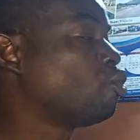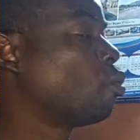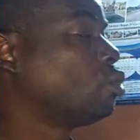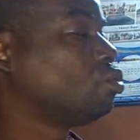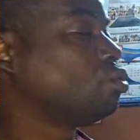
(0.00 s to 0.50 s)
know
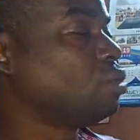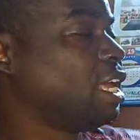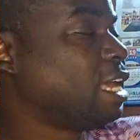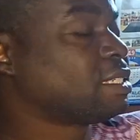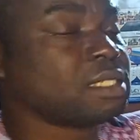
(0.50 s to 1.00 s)
what to do.
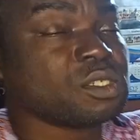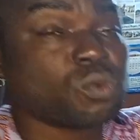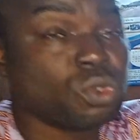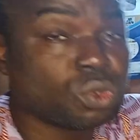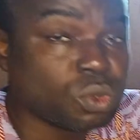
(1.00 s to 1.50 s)
X is
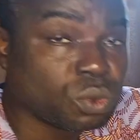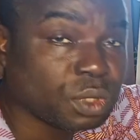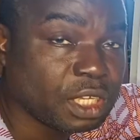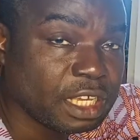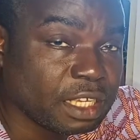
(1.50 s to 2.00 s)
equal to
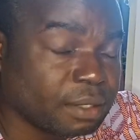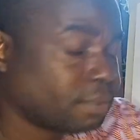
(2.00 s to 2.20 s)
a.